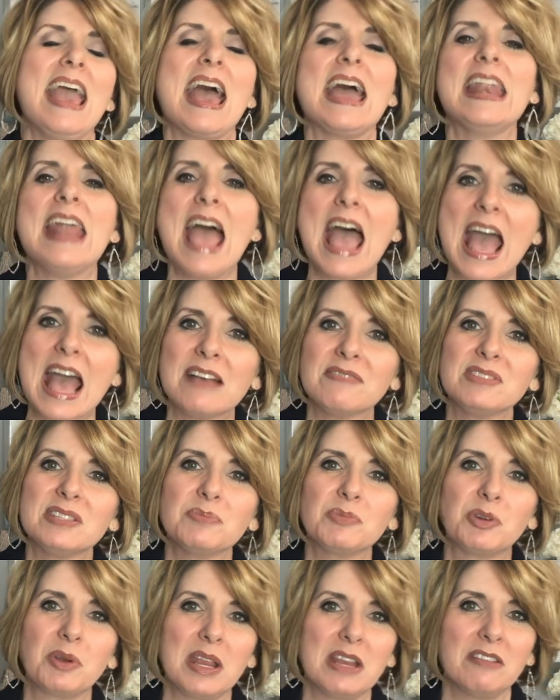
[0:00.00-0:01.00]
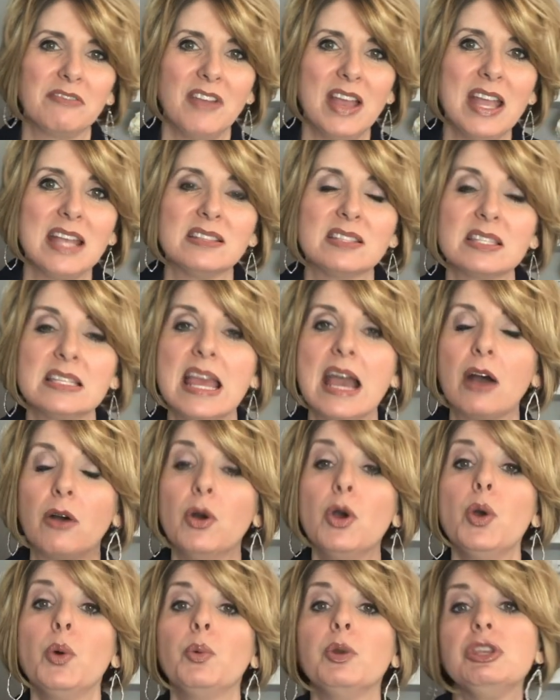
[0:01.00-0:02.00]
And have some great events. Now,
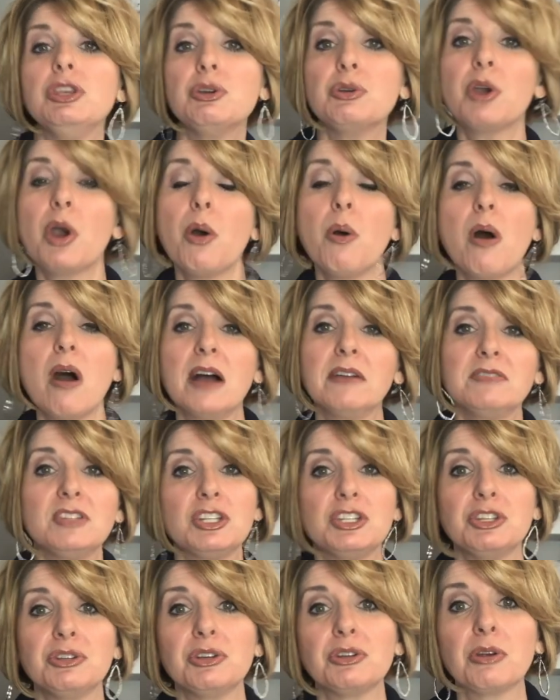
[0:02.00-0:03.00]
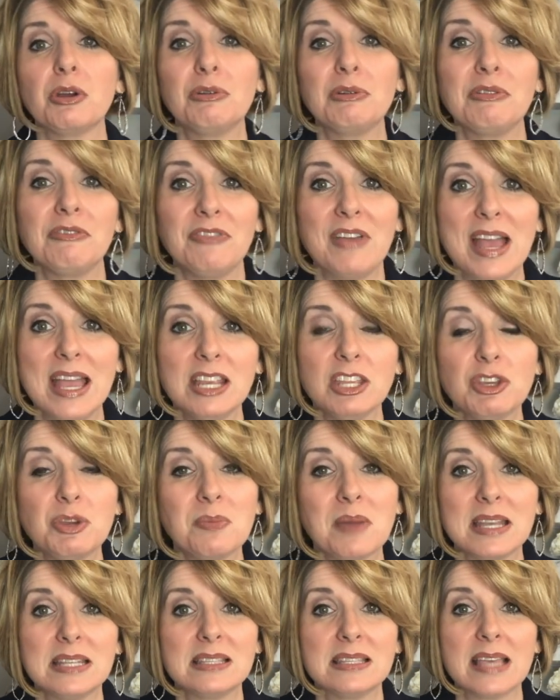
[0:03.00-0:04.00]
when you go off to do your own event, you
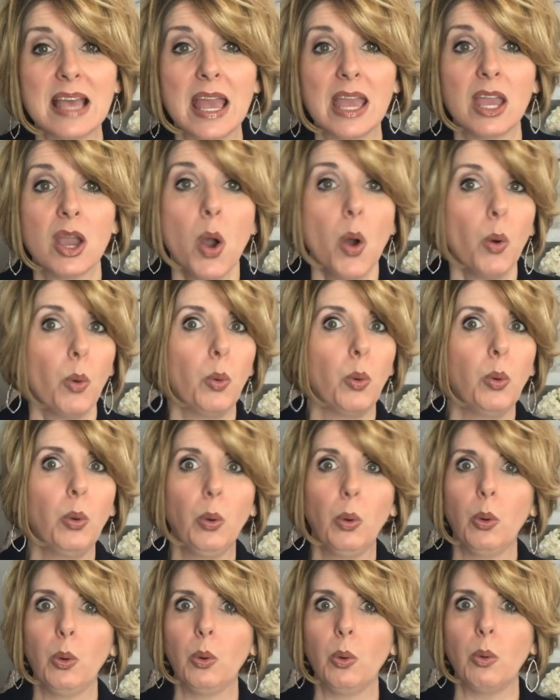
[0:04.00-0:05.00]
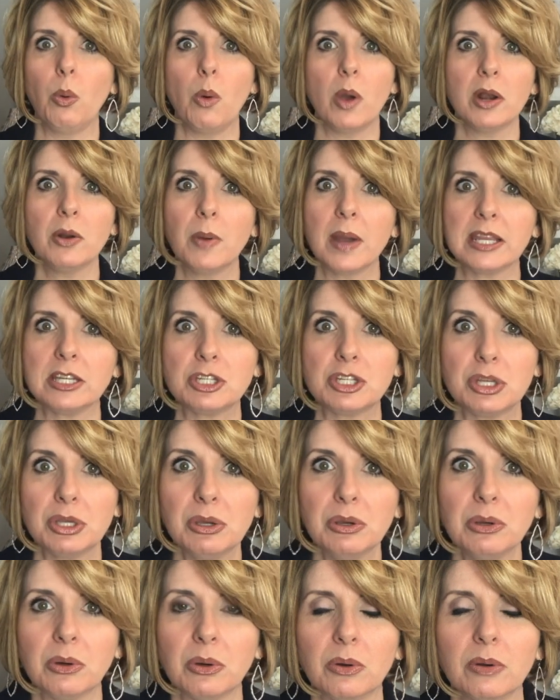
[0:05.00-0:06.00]
might say, ooh, what do I
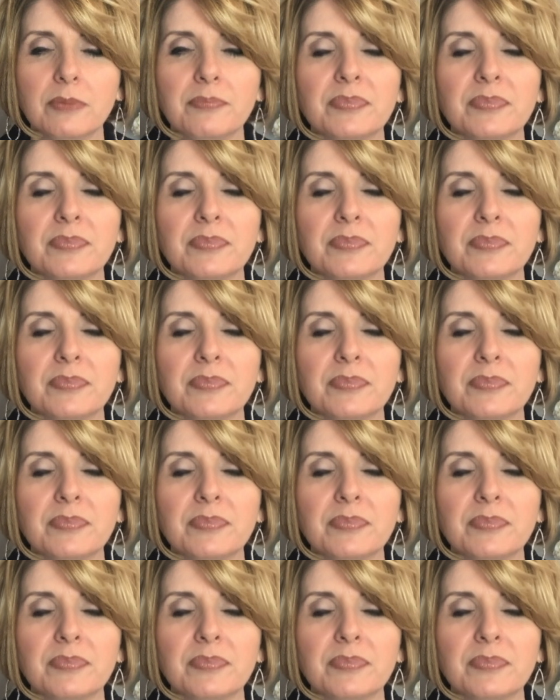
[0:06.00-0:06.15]
do?